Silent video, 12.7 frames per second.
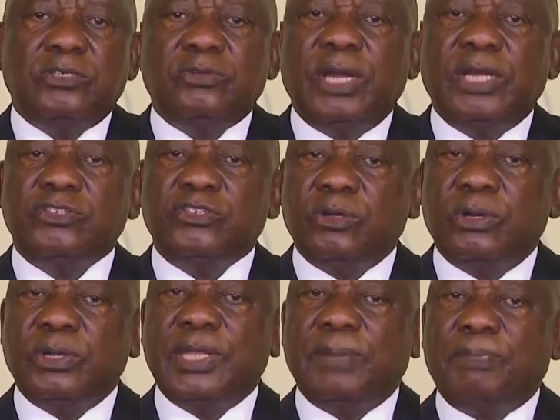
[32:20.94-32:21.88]
To
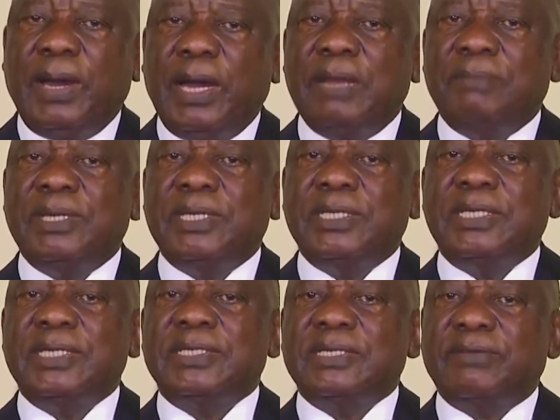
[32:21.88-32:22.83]
ensure that
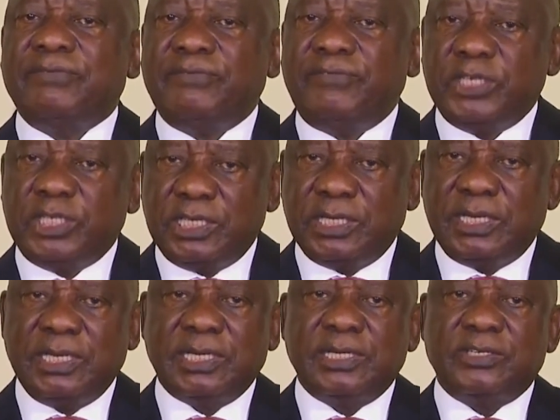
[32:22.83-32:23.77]
Parliament is sufficiently